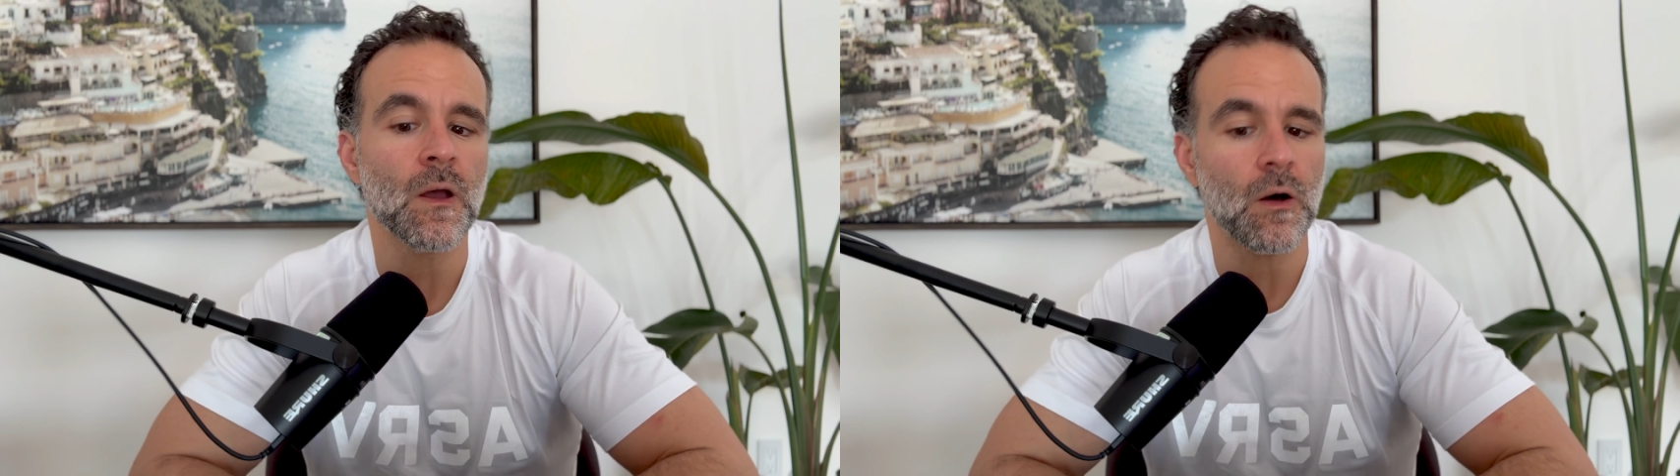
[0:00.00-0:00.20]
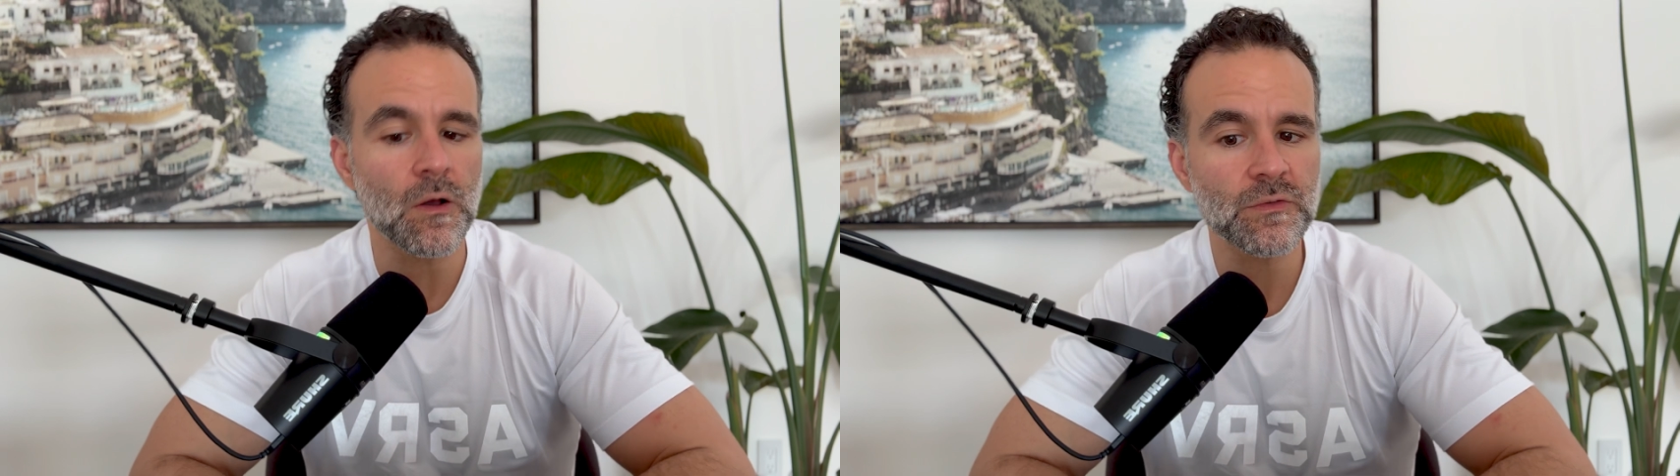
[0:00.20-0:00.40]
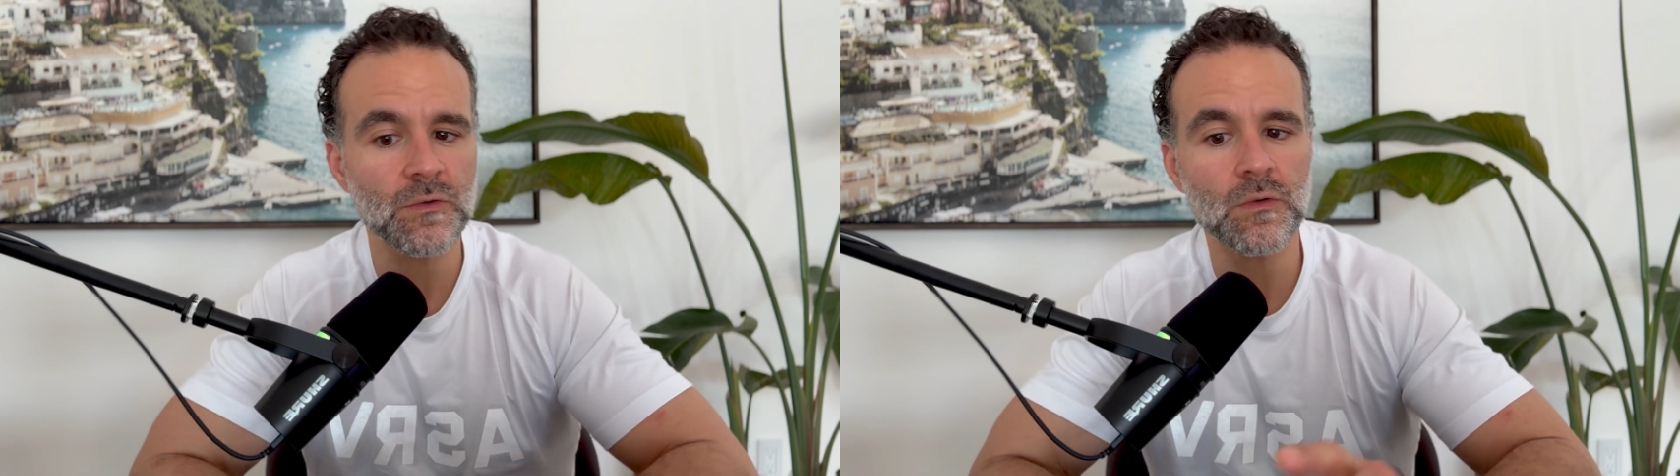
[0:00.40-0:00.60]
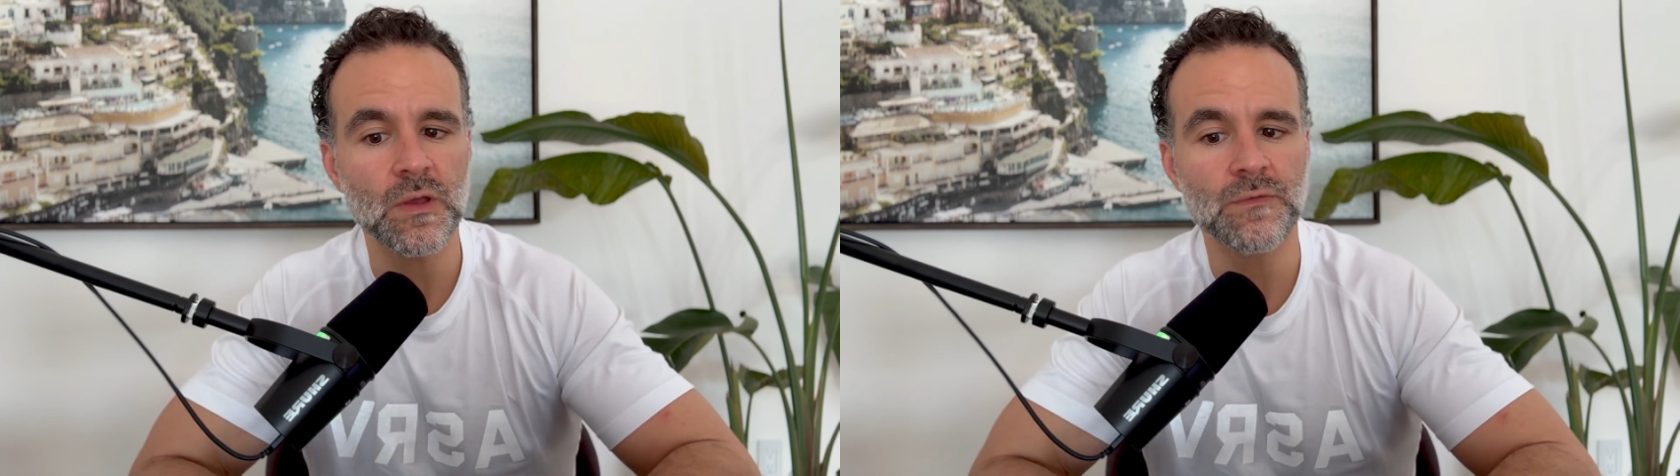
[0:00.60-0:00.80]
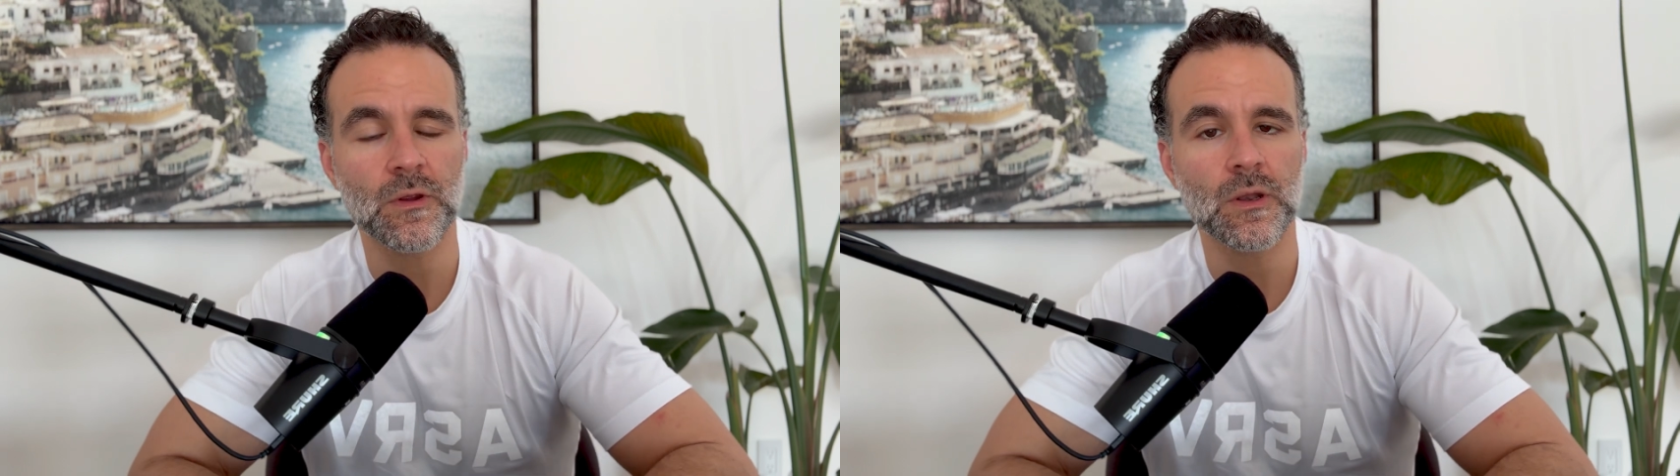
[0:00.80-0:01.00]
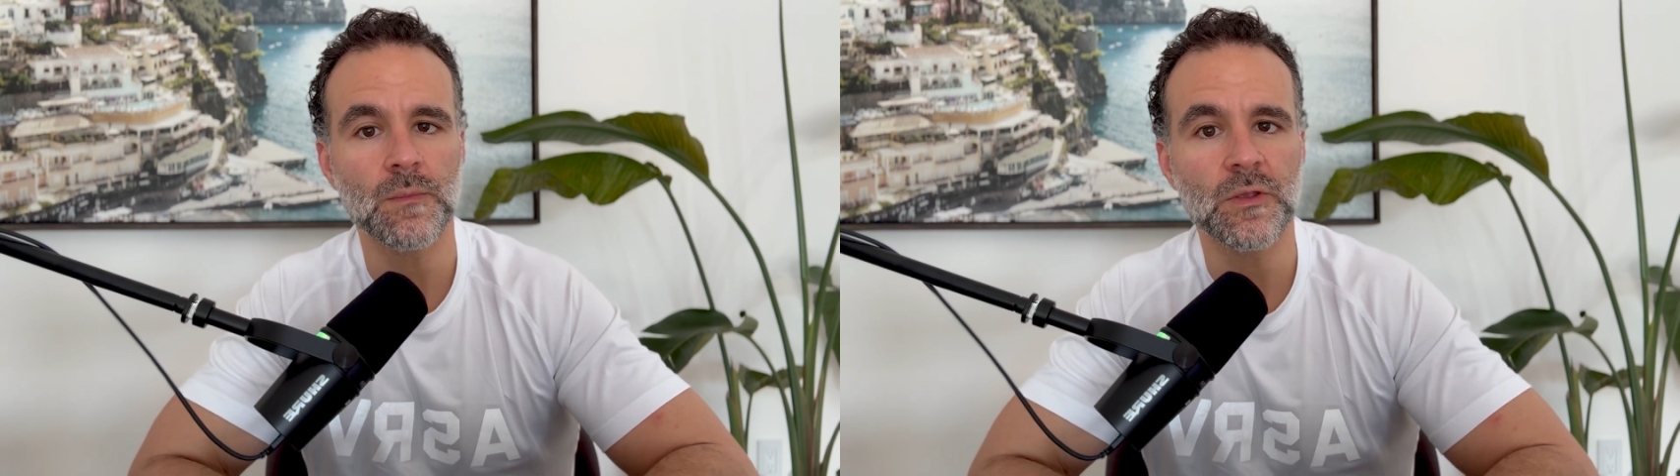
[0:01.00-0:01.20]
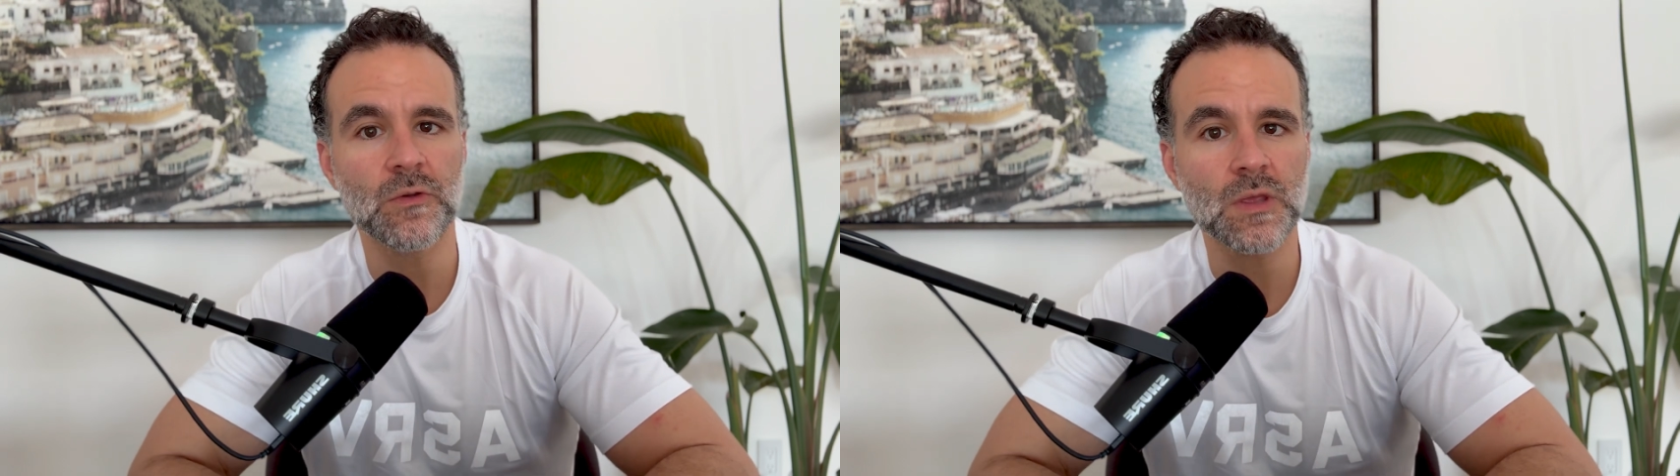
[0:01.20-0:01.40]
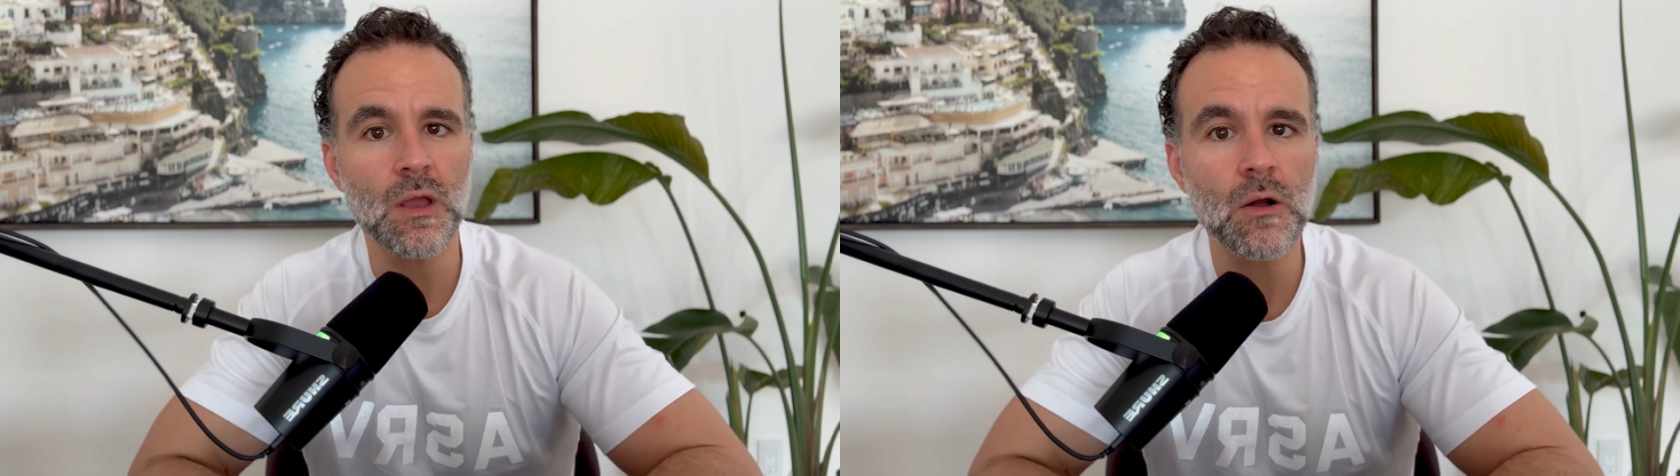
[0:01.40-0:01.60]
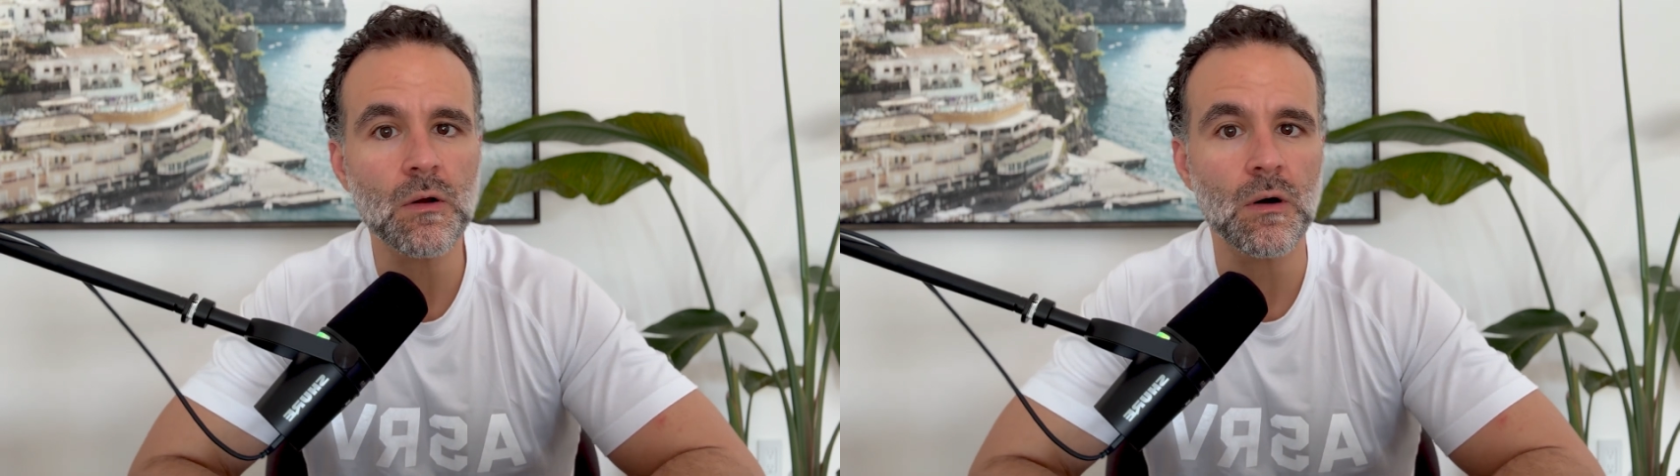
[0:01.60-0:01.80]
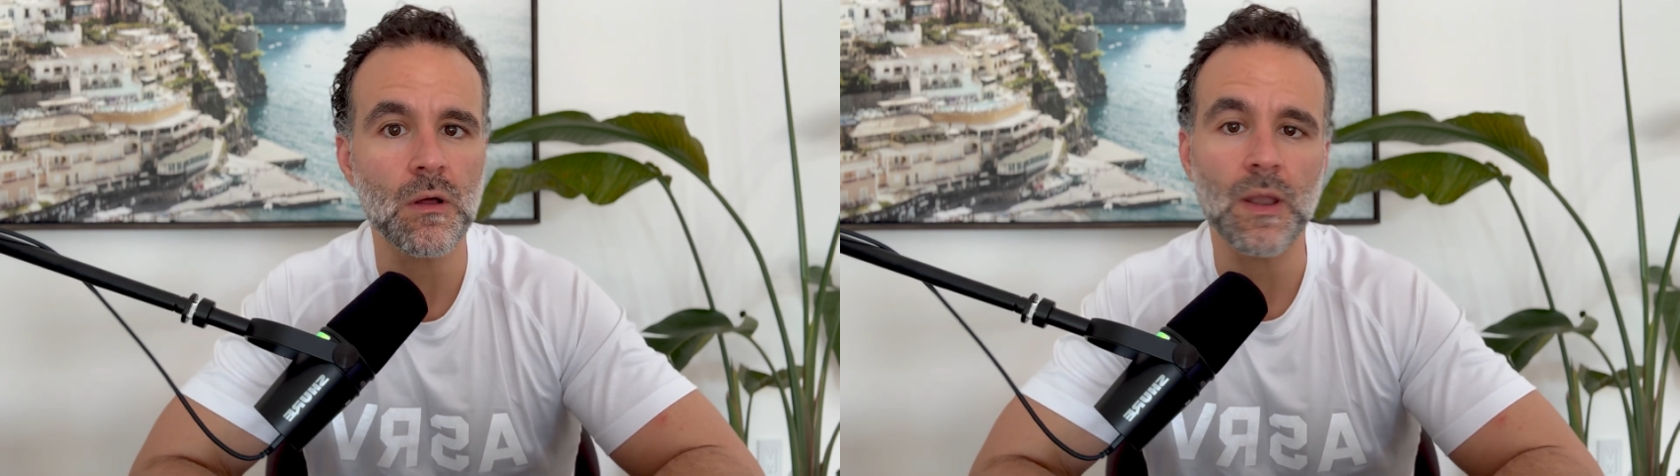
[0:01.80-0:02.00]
Also, if you're going to be drinking alcohol,